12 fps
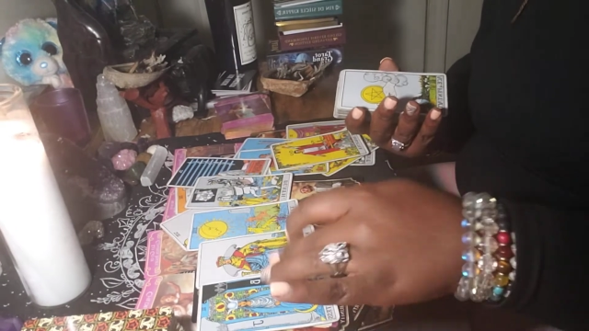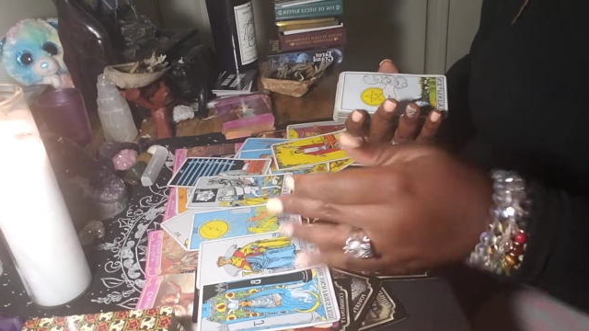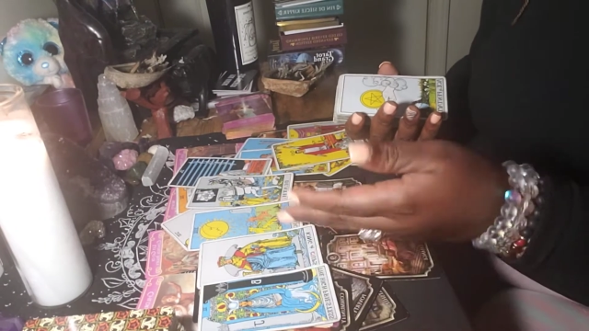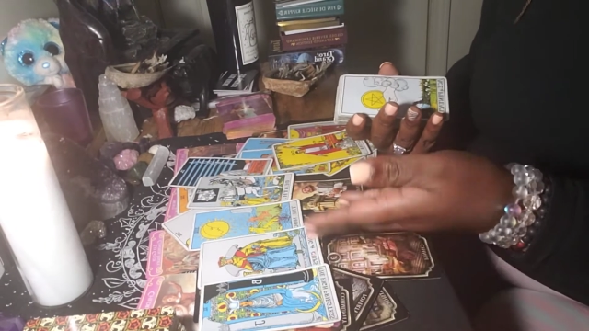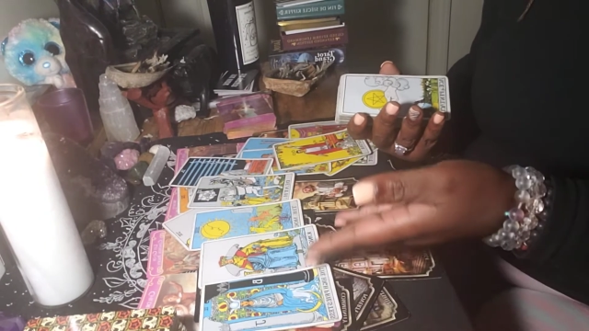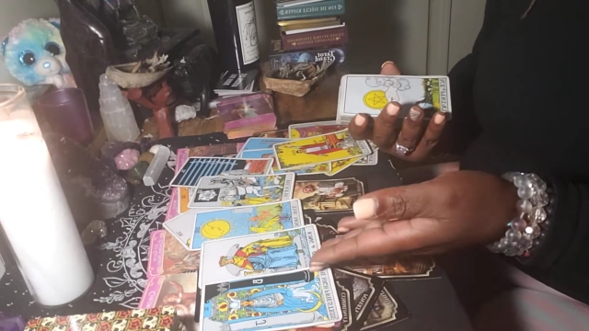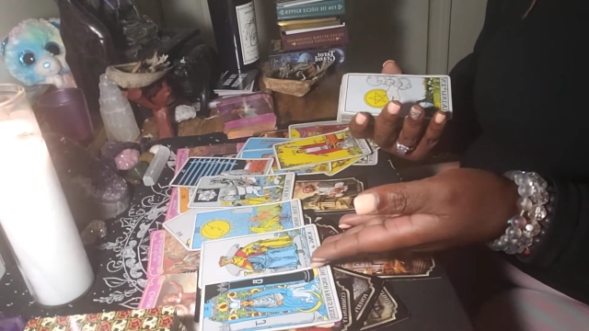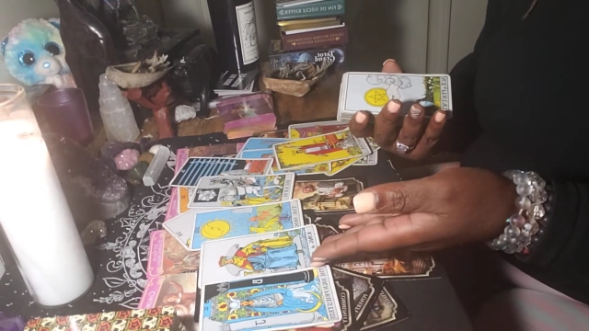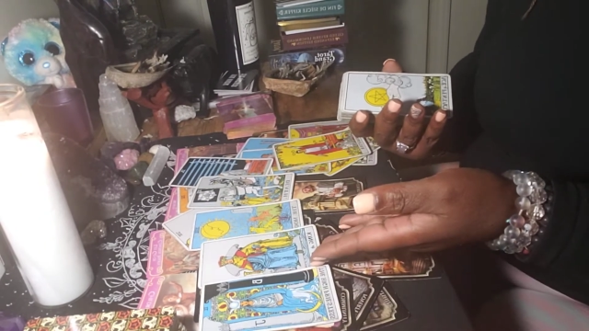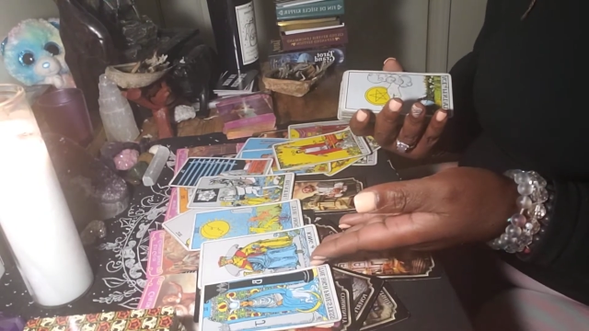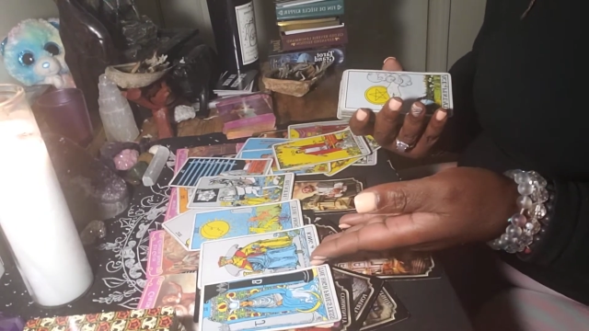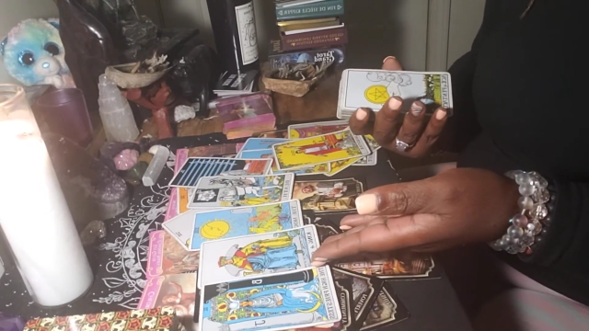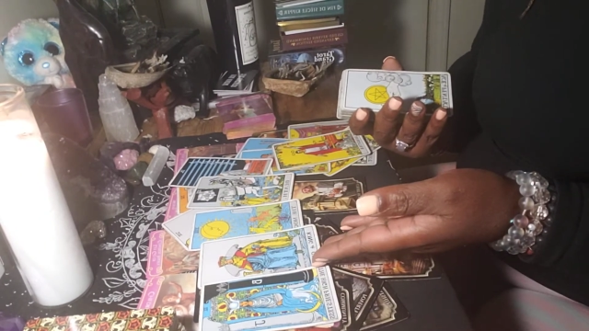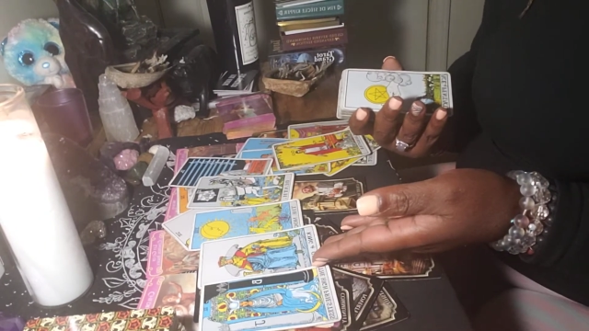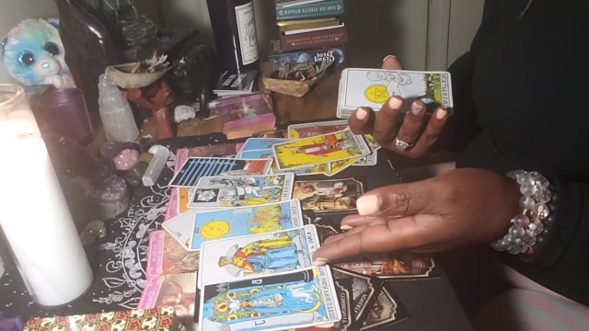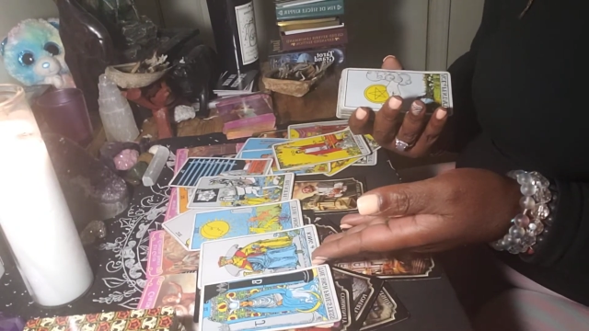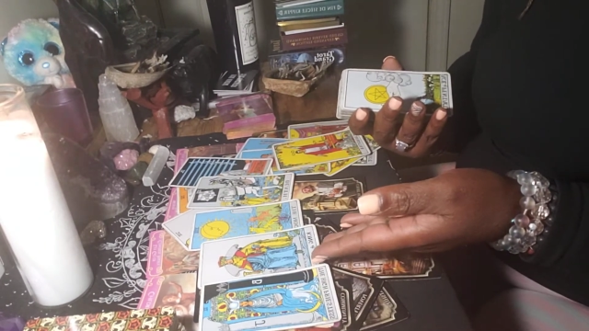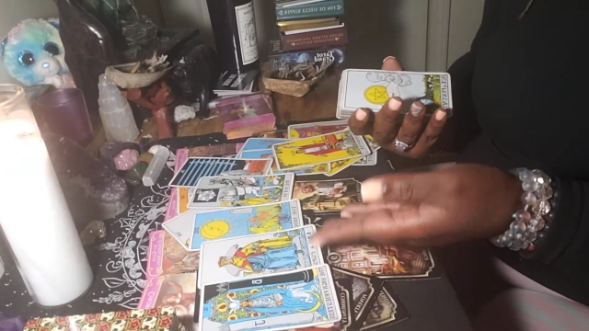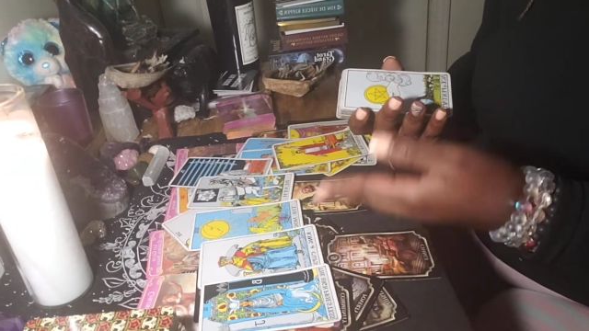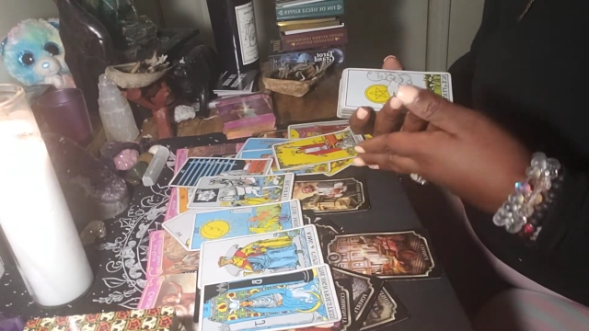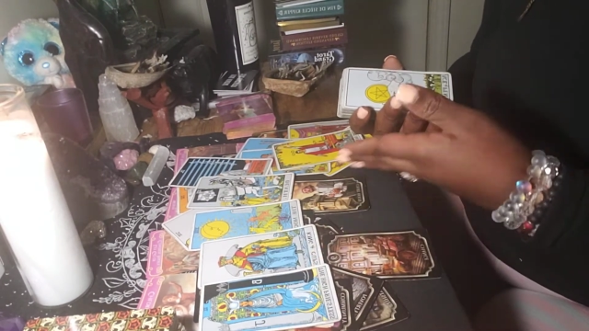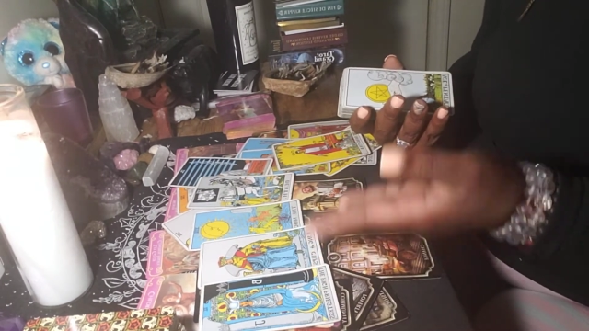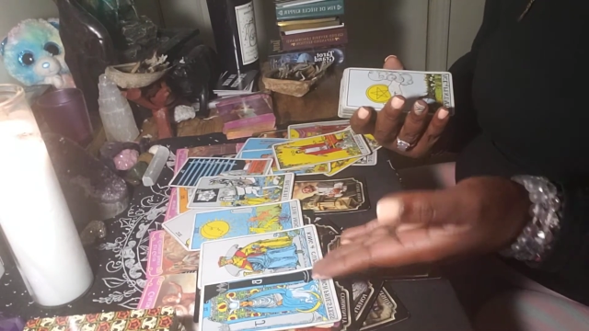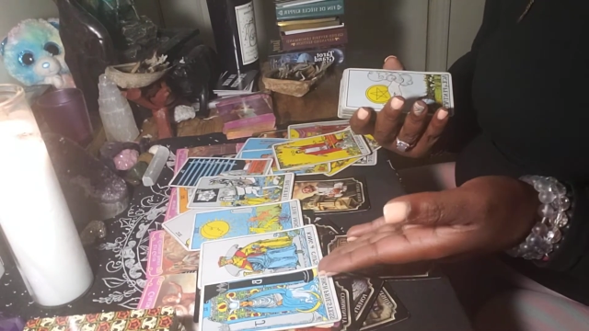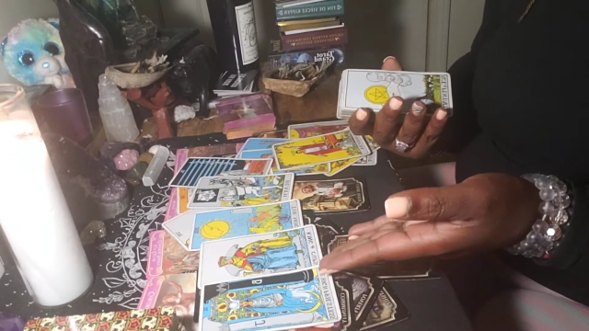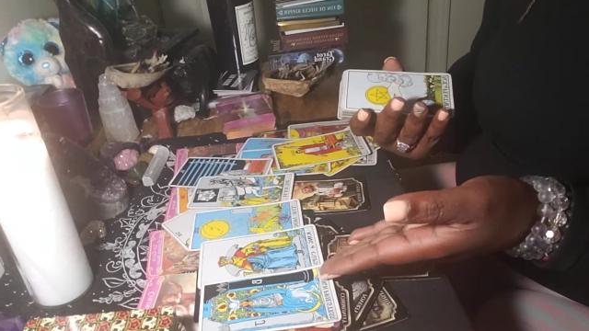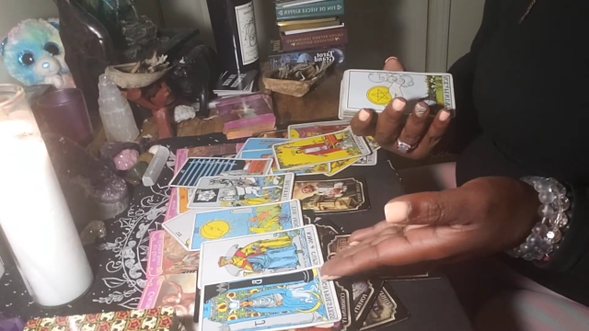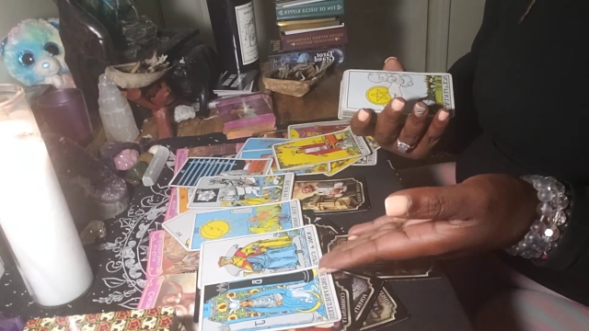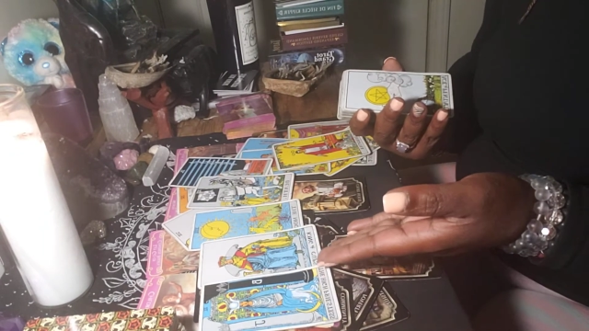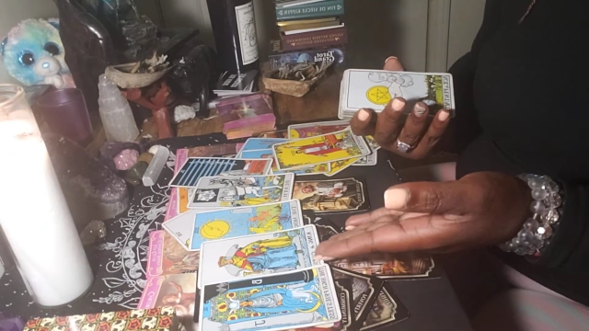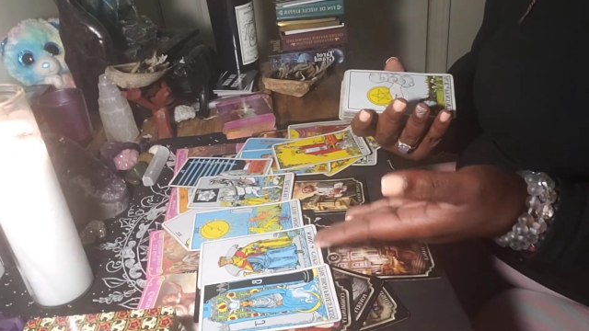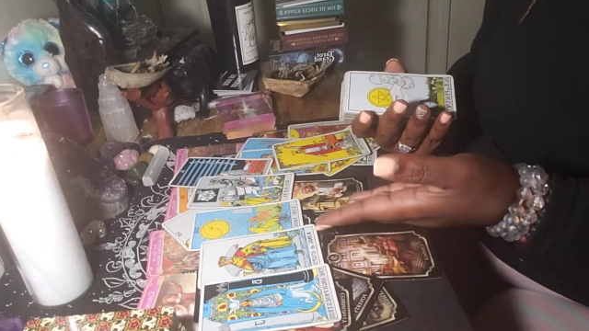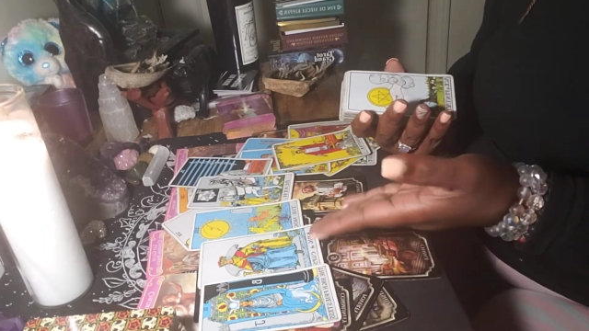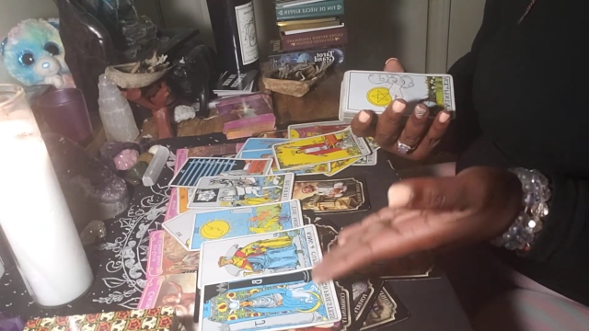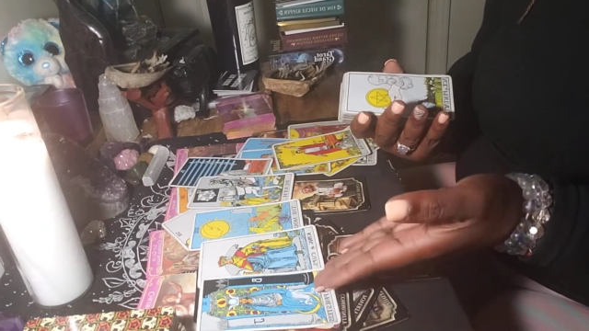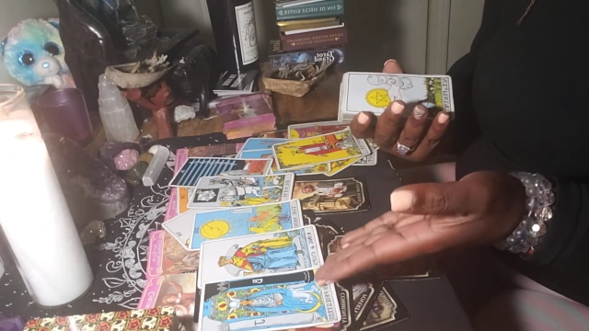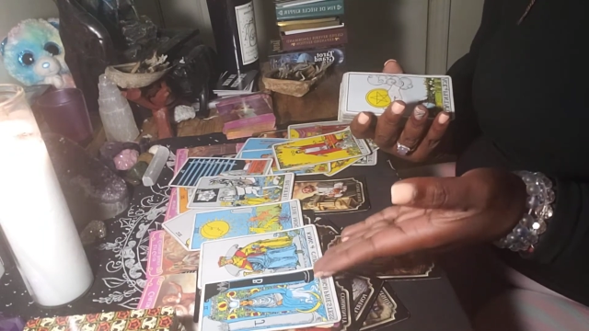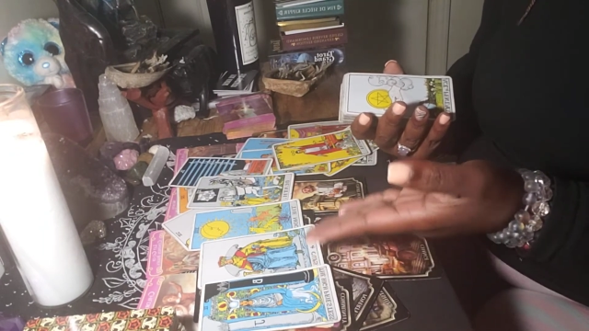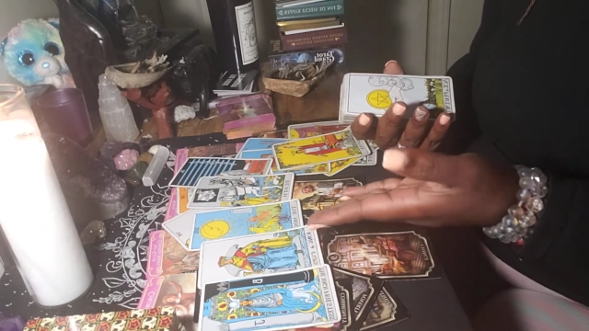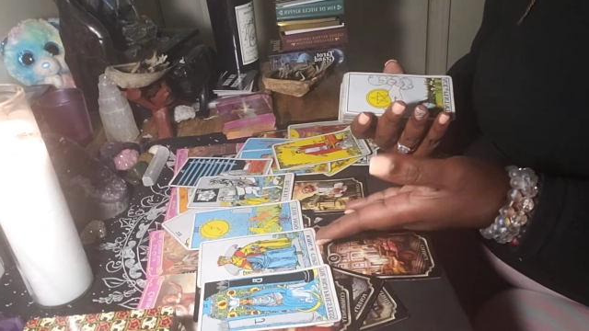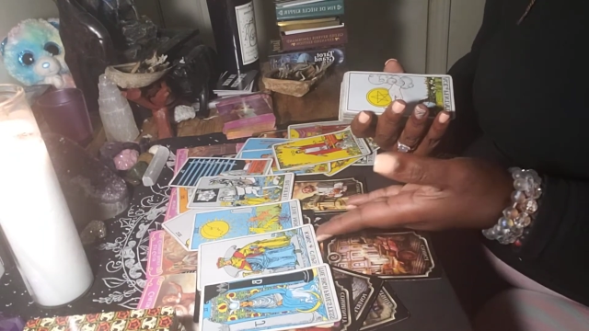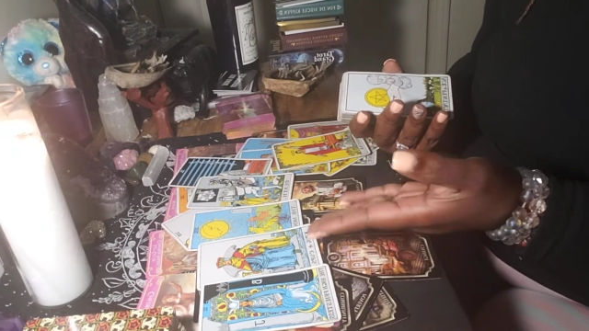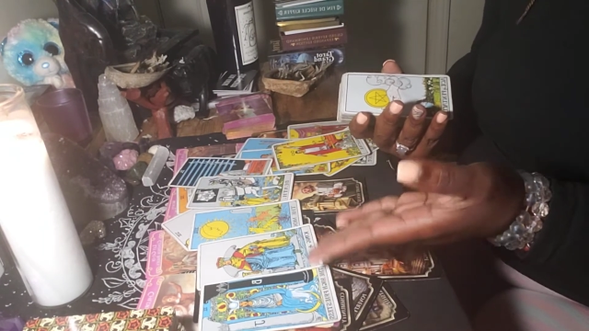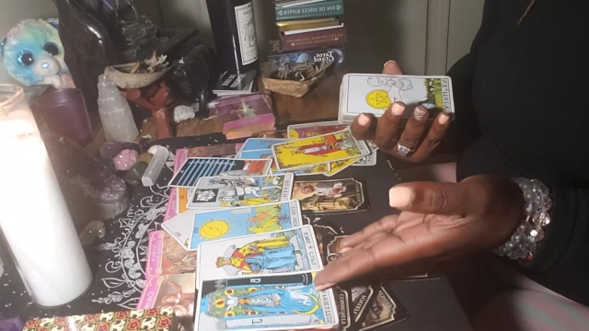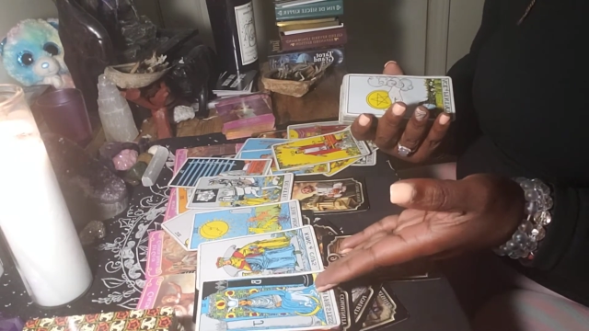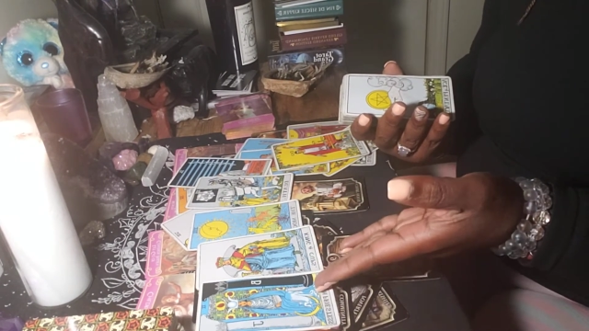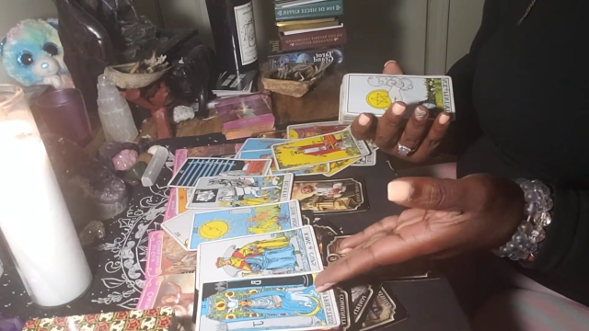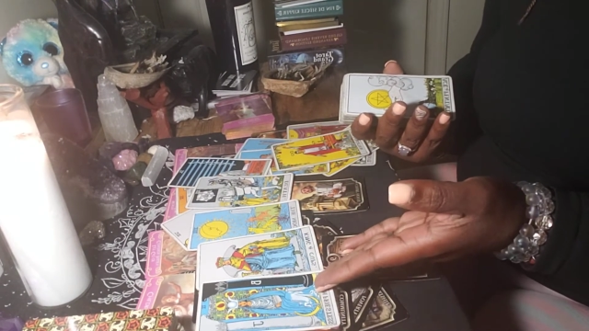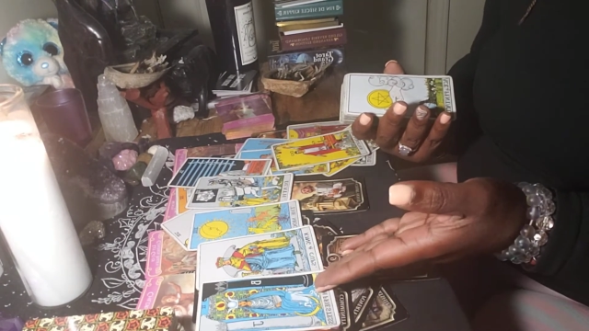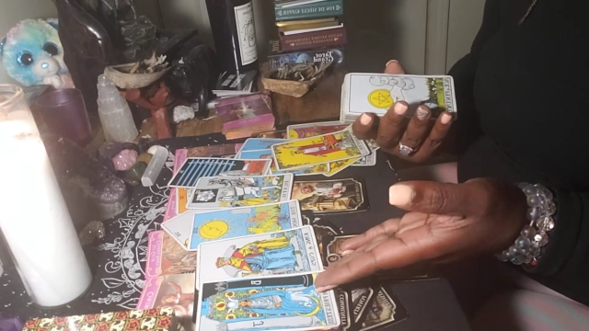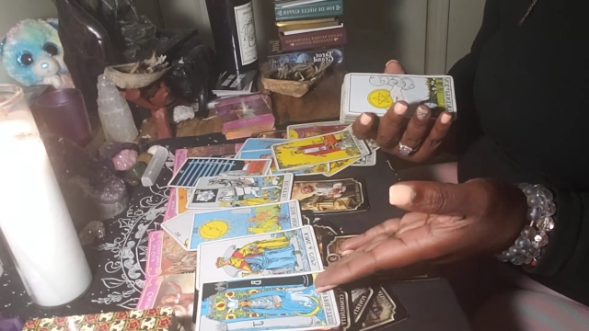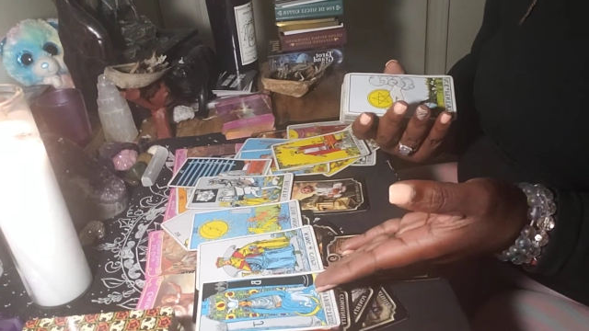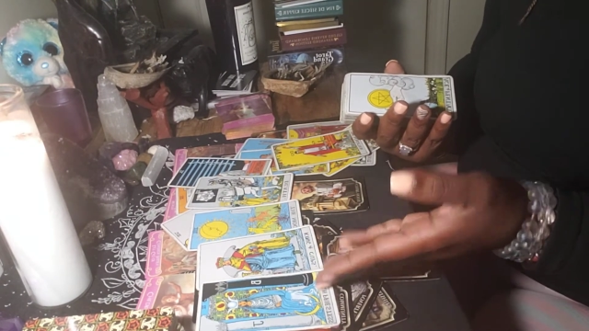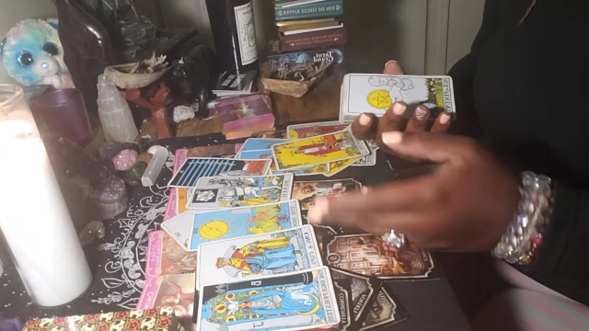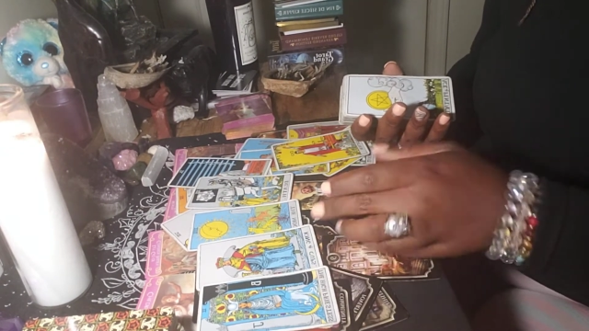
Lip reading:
No face is visible, so there are no lips to read.